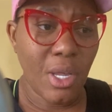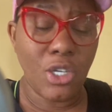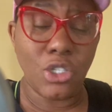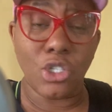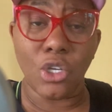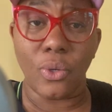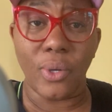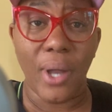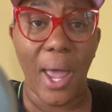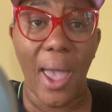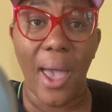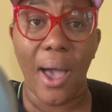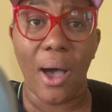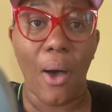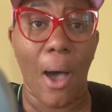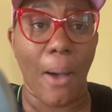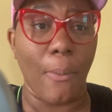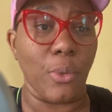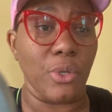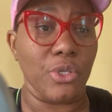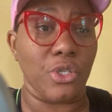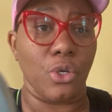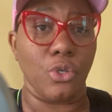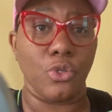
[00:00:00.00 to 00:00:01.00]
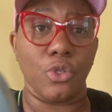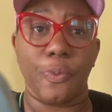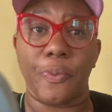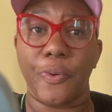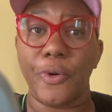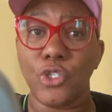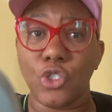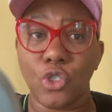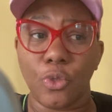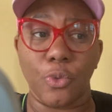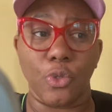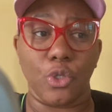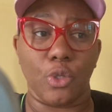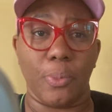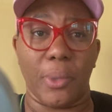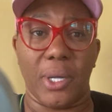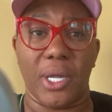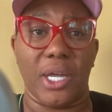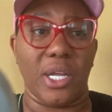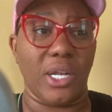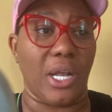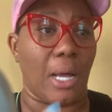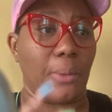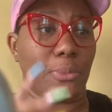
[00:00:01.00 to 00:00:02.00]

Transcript: So now I'm going to do this principals meeting.